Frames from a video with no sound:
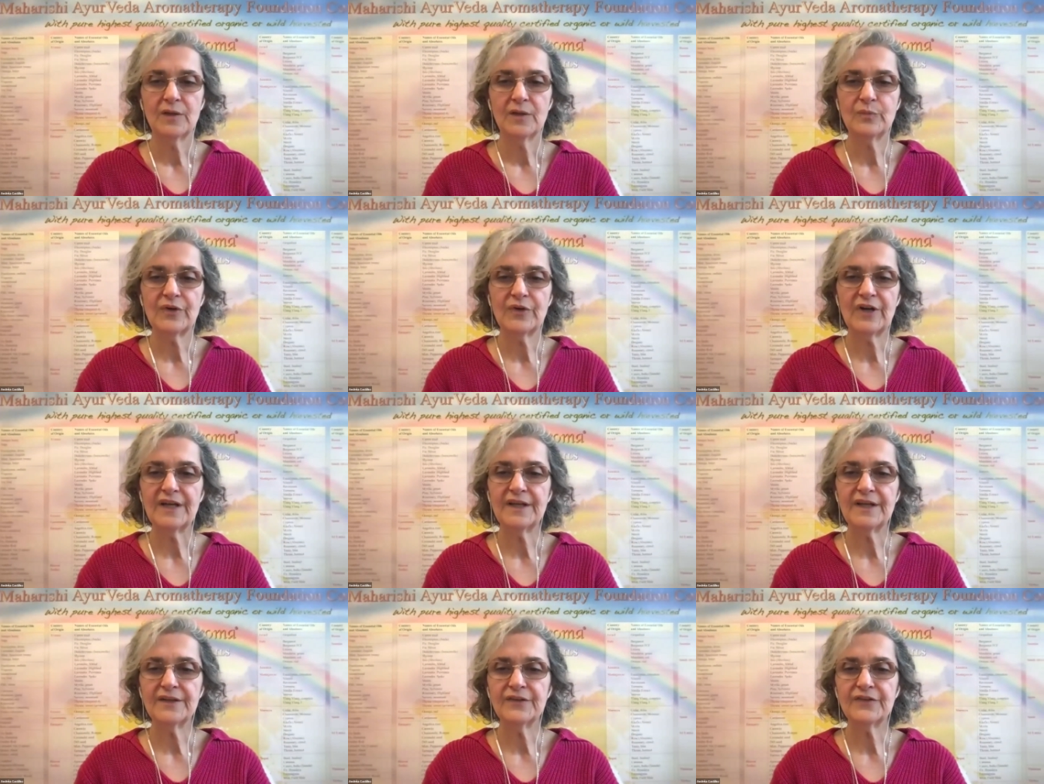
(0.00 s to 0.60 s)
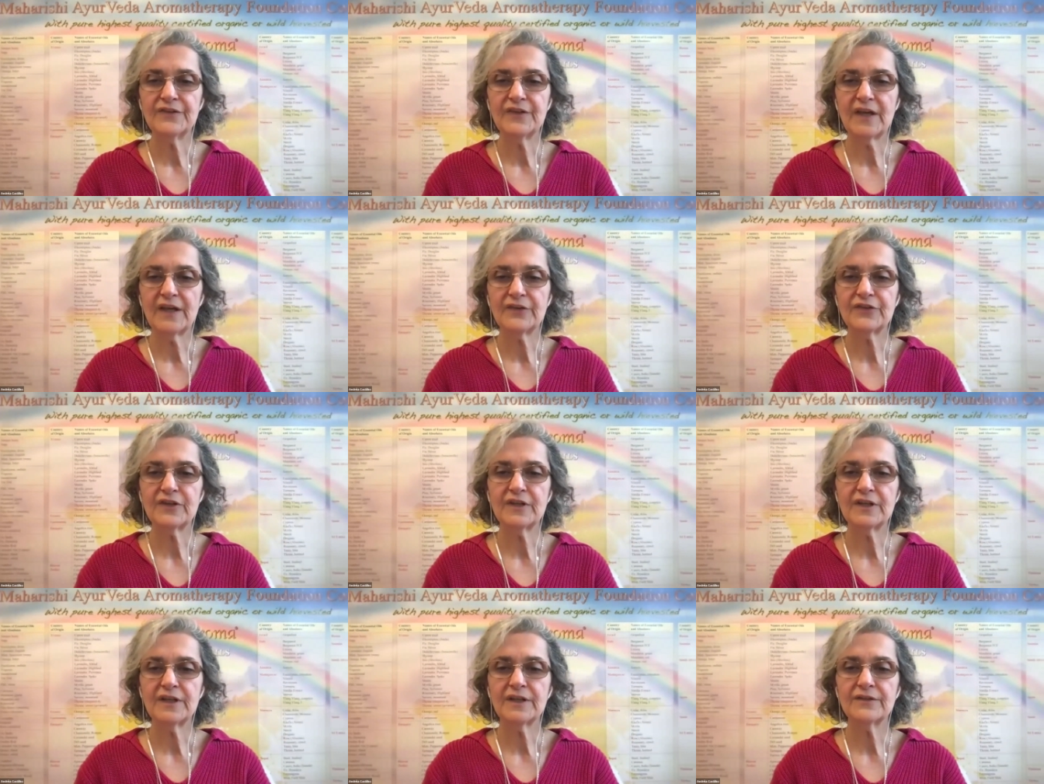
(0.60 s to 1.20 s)
And Brian is
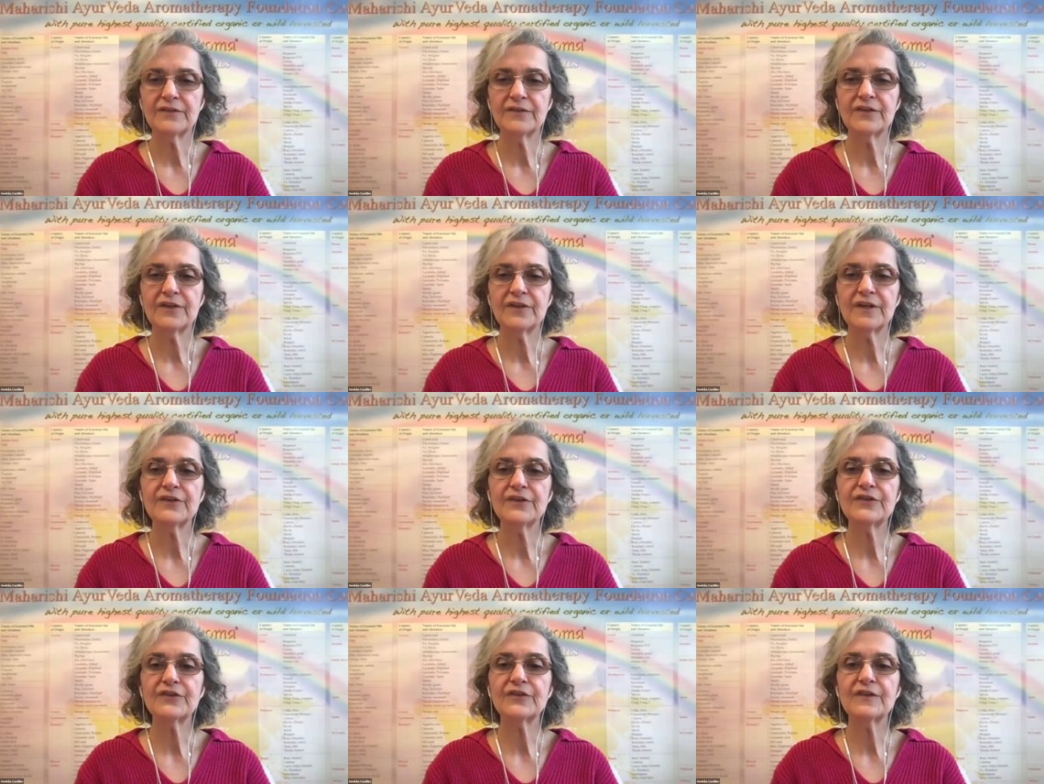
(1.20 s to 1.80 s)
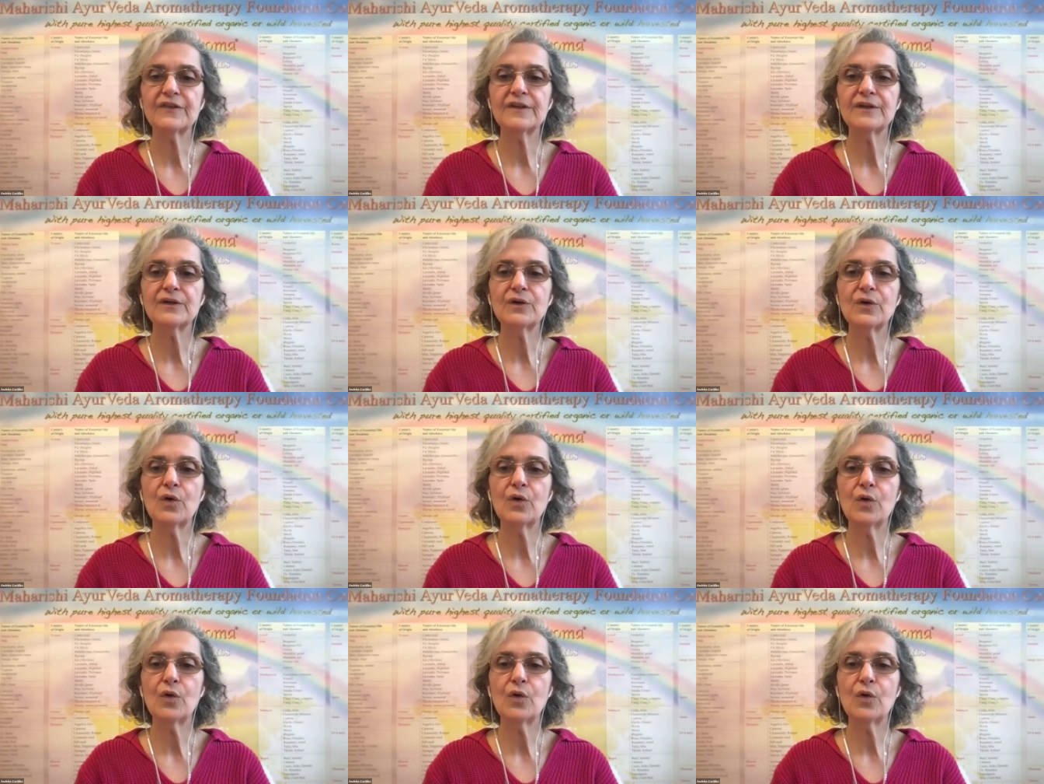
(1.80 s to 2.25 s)
asking, does the